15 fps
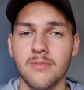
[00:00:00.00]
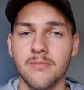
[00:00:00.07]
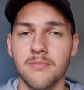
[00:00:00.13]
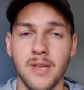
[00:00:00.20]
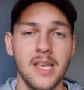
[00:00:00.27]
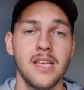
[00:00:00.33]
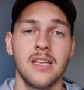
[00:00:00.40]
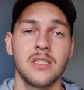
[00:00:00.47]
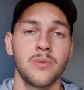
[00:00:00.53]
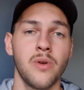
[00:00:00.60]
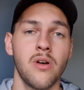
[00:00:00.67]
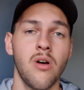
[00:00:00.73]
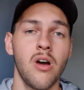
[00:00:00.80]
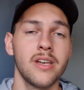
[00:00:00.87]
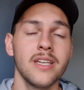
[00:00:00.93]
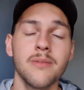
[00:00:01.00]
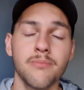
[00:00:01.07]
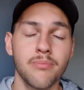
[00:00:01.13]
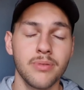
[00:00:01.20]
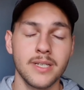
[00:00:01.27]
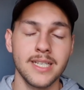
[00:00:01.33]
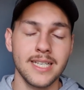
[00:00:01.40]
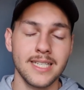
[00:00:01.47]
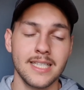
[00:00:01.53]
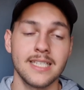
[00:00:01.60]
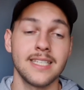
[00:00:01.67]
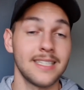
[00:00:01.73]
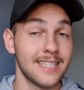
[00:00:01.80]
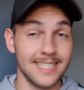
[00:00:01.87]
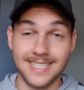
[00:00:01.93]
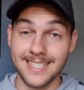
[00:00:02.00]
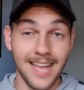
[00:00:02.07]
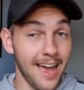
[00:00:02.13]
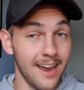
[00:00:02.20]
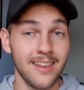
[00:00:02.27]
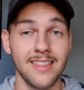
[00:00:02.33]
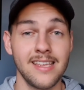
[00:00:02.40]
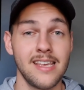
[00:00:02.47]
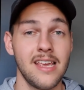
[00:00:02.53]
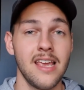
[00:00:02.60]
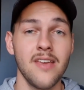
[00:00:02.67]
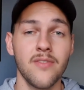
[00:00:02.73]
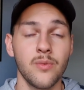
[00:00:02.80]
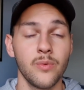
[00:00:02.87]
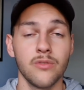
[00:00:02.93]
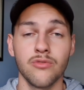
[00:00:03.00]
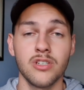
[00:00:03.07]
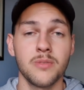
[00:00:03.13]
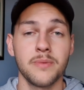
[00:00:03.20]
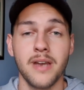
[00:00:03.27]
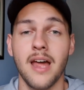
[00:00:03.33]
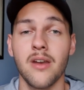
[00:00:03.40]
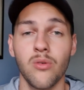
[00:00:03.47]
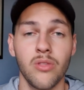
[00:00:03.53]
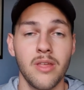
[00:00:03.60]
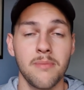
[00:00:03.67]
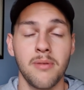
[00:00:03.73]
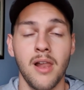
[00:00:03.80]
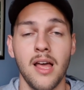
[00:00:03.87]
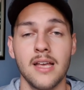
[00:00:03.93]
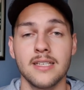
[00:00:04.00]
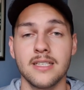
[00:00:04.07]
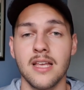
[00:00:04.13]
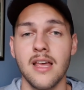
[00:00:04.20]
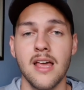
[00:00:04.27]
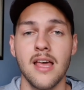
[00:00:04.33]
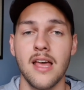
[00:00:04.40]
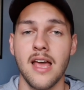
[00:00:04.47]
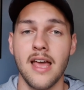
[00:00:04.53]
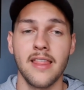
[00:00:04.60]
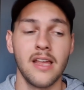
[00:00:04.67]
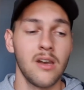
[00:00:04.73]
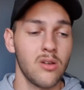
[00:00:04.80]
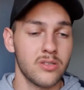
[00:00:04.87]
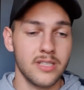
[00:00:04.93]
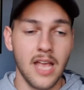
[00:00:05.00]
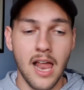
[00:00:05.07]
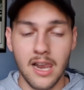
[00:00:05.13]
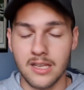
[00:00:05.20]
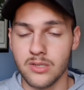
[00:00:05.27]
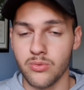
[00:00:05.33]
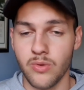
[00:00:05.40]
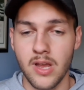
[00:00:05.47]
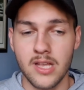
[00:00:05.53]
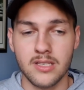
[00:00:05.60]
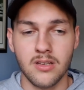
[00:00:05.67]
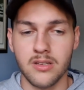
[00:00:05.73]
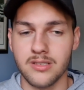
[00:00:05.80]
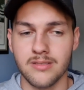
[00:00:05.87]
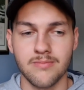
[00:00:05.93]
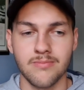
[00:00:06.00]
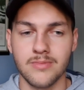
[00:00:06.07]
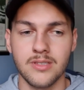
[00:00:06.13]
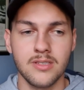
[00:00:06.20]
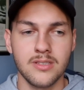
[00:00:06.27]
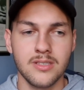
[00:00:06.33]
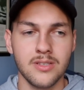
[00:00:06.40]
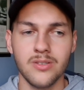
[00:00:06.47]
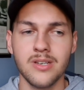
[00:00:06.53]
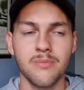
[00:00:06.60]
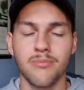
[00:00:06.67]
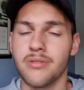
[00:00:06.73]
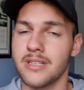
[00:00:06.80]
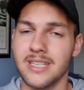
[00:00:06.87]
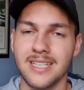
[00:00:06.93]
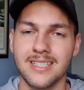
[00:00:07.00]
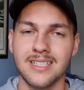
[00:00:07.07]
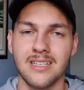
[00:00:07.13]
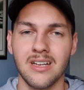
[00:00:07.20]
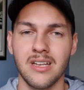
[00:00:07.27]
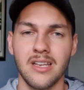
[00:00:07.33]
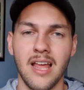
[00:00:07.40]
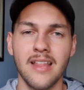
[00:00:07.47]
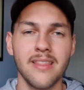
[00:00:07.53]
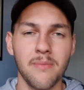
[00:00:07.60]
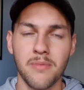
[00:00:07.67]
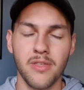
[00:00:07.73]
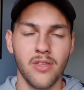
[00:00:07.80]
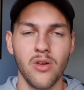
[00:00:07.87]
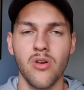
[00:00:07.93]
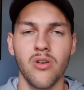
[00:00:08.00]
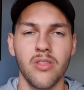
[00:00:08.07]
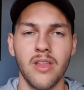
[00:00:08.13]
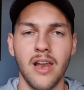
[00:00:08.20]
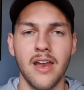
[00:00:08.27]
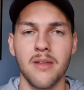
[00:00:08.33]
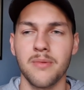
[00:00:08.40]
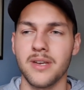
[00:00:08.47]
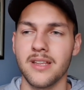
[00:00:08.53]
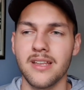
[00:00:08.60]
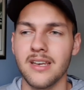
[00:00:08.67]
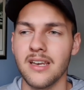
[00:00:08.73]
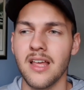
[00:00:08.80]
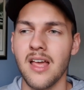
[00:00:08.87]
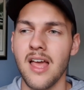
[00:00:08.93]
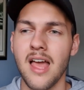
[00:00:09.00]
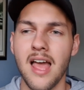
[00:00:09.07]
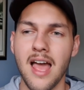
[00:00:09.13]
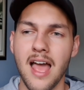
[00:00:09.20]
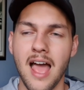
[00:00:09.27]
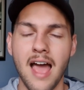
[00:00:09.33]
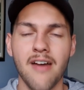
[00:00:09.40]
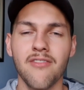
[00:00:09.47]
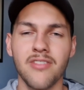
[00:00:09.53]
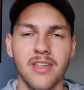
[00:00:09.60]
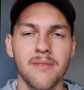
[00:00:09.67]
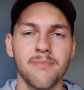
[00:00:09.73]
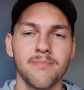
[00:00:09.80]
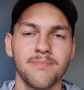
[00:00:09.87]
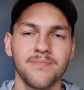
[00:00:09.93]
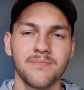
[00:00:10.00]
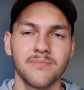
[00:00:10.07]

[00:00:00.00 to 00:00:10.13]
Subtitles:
me as well. I didn't predict this at the start of the year, even when Richmond had all their players and they lost Alex Rance. I still didn't predict it. I had them third on the ladder, but I didn't have them